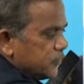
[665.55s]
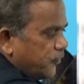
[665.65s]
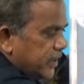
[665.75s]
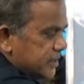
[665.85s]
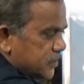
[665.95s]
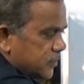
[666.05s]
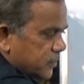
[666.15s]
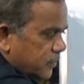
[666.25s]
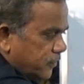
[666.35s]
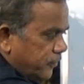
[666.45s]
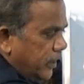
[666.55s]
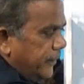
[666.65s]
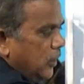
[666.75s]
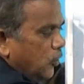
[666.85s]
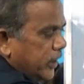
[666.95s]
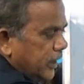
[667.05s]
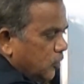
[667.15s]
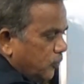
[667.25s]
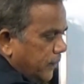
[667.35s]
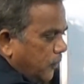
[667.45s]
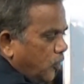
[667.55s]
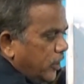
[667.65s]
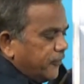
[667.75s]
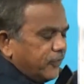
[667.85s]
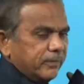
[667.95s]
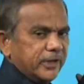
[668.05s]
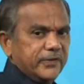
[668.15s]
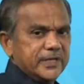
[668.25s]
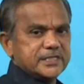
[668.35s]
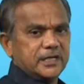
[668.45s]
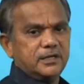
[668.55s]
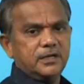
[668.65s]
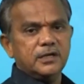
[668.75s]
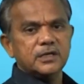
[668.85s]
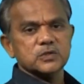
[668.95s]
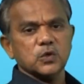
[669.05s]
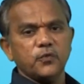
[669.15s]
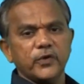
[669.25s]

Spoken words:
these winds will be looking to be blowing from the eastern.